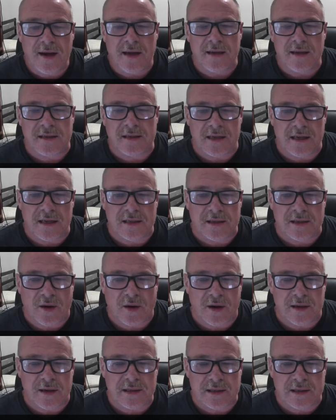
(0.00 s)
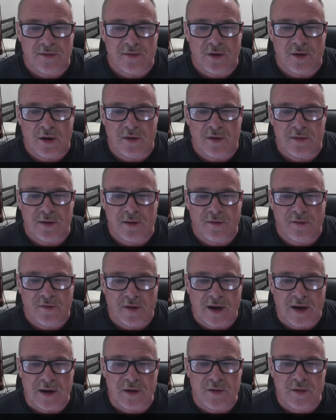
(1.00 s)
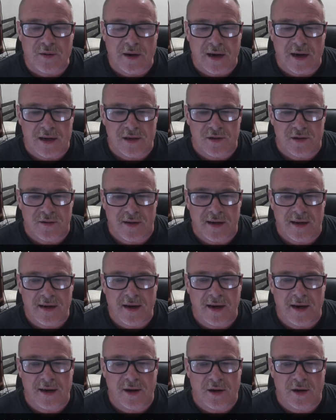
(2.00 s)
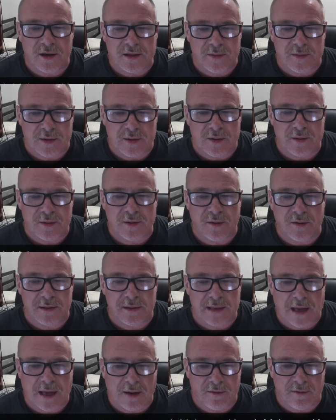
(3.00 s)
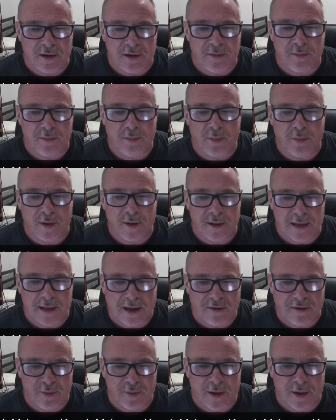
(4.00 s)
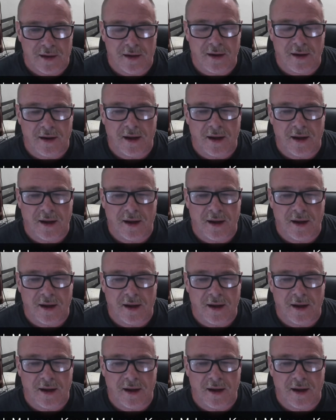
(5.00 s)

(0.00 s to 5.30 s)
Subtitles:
since I survived a fatal injury in a hospital that was covered by the government